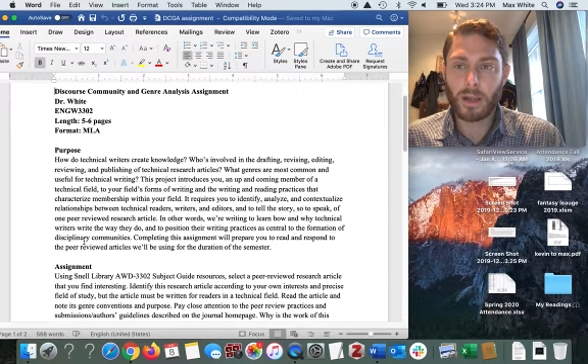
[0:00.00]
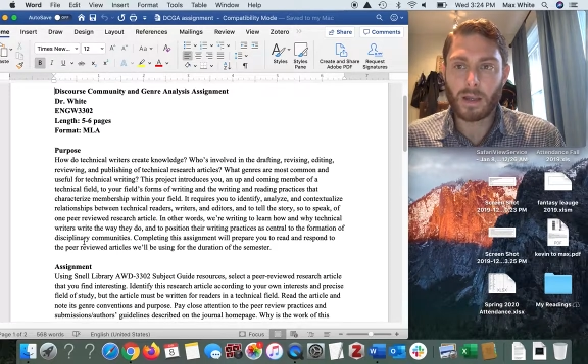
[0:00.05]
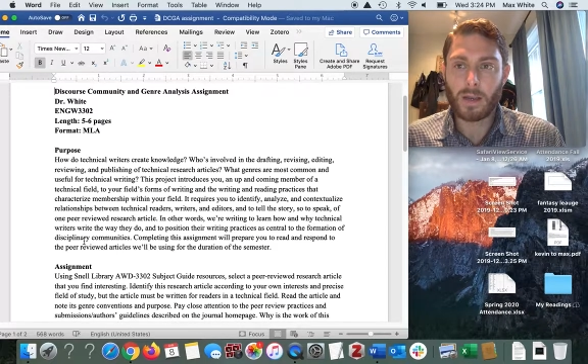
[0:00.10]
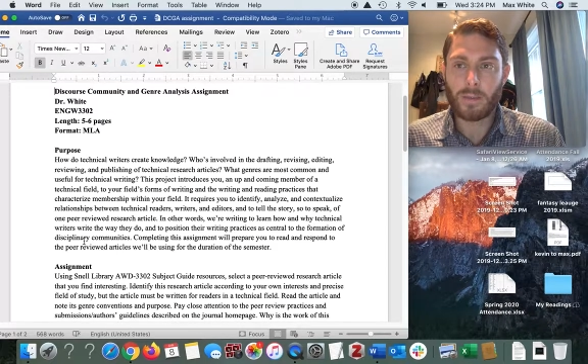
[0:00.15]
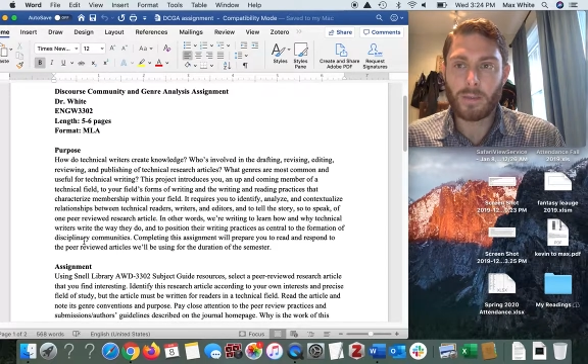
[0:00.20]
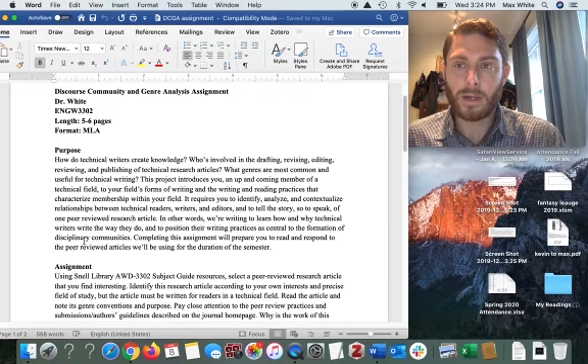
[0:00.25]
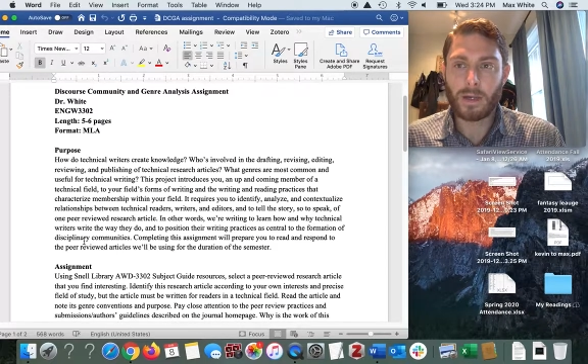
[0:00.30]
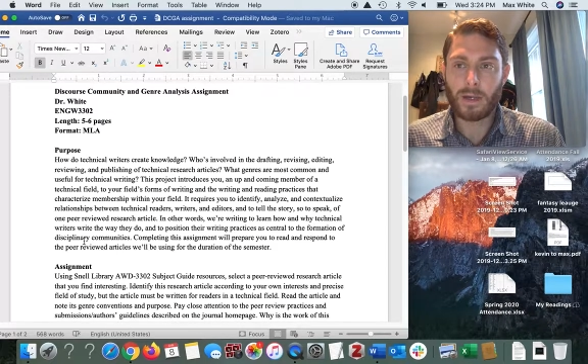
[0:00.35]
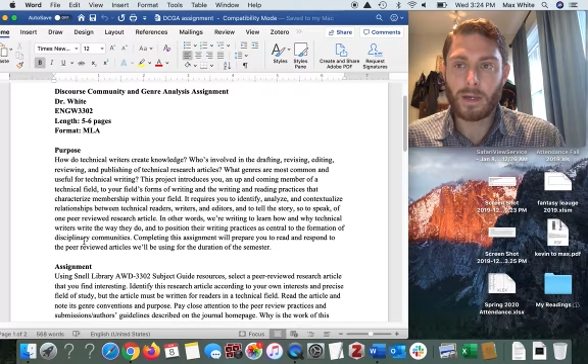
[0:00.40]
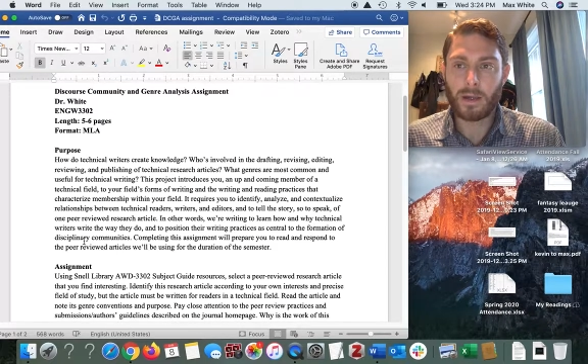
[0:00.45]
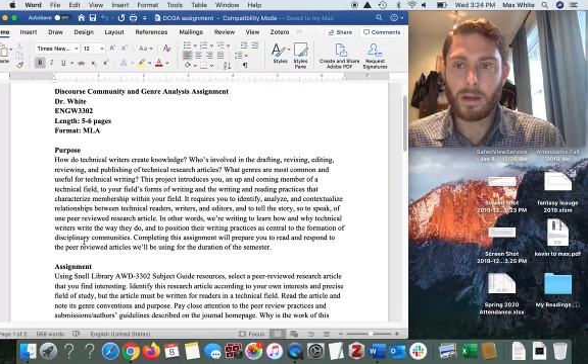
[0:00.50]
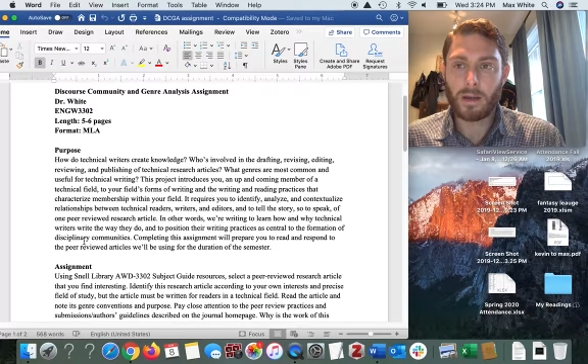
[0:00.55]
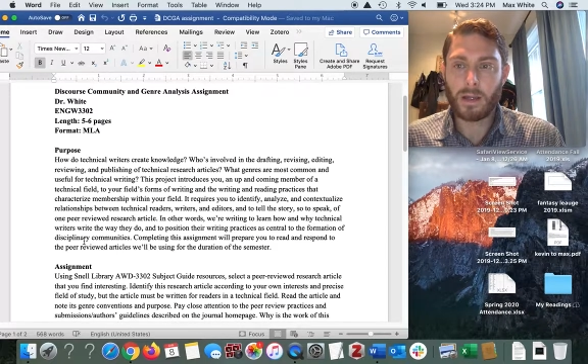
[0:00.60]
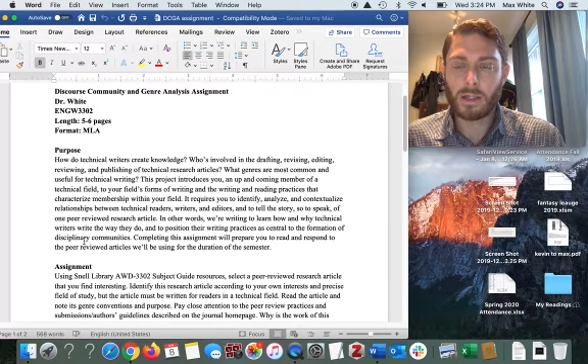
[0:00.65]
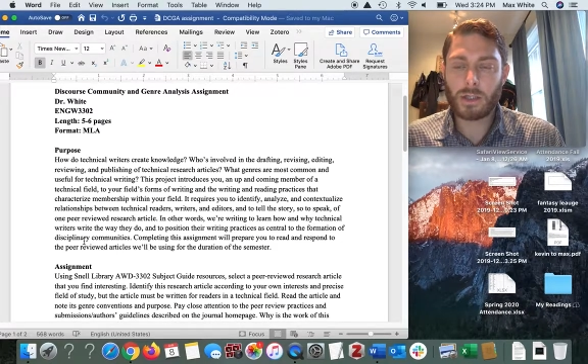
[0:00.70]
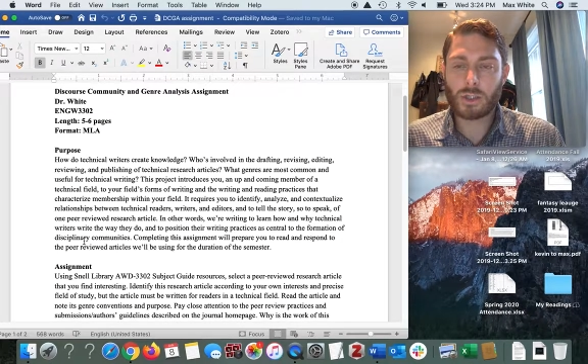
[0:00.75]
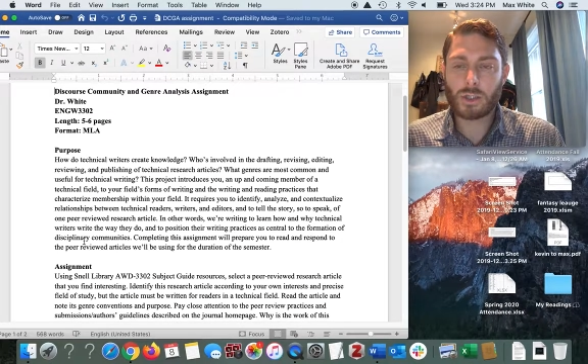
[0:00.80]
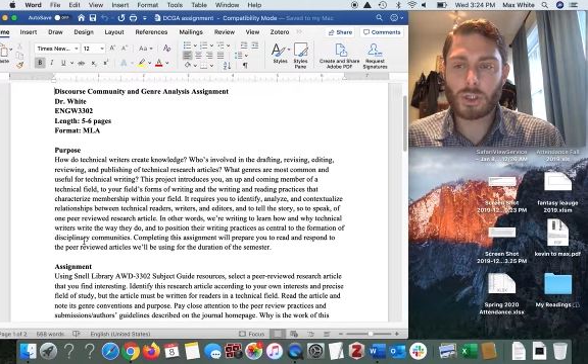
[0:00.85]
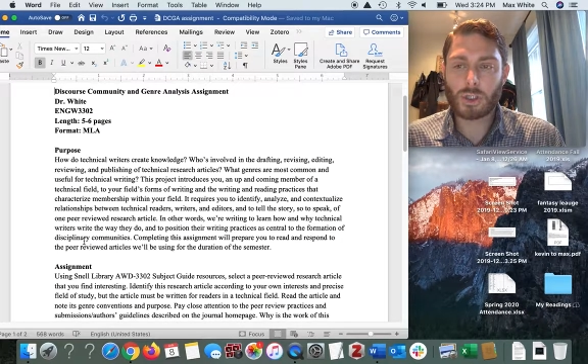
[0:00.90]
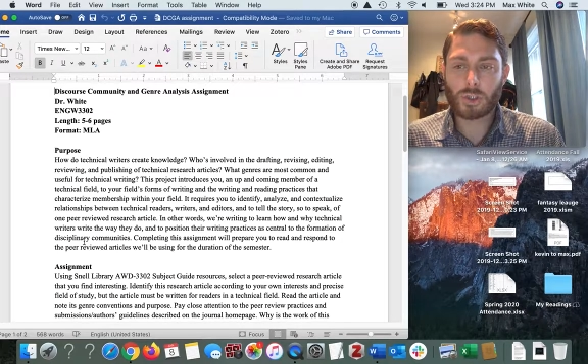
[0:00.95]
But
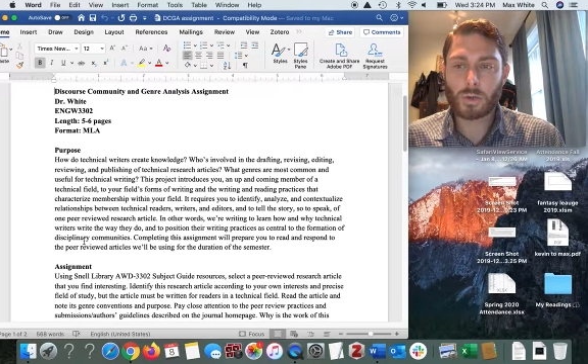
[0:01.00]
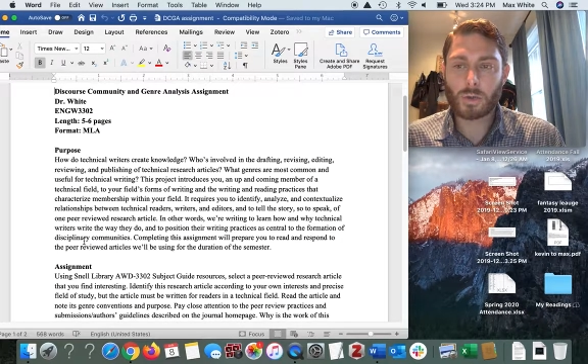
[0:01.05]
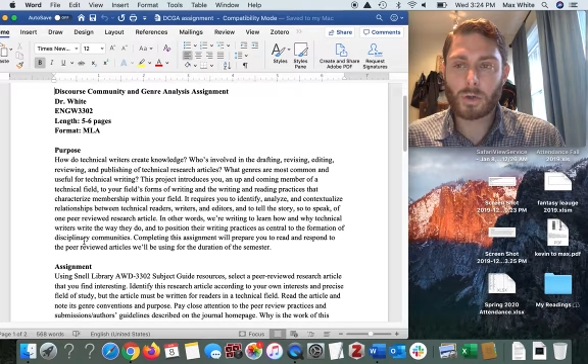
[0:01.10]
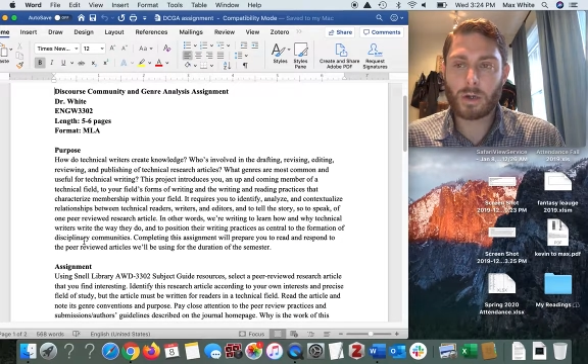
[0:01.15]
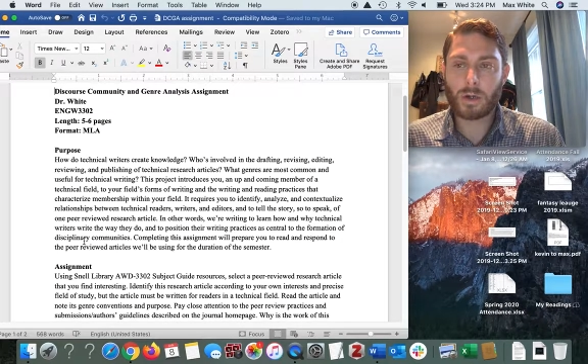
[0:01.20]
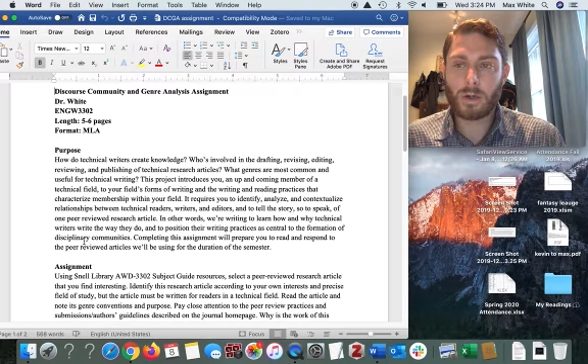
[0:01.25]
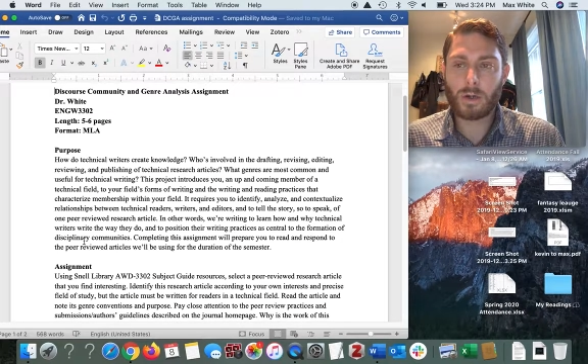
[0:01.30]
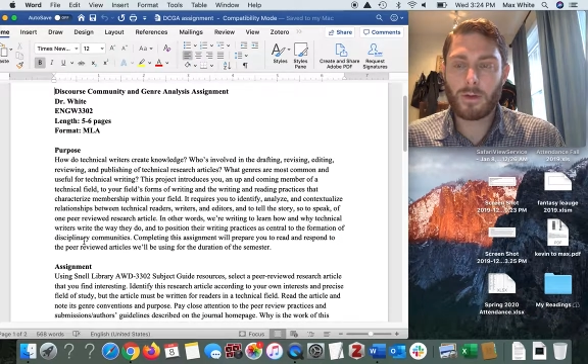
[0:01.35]
in short,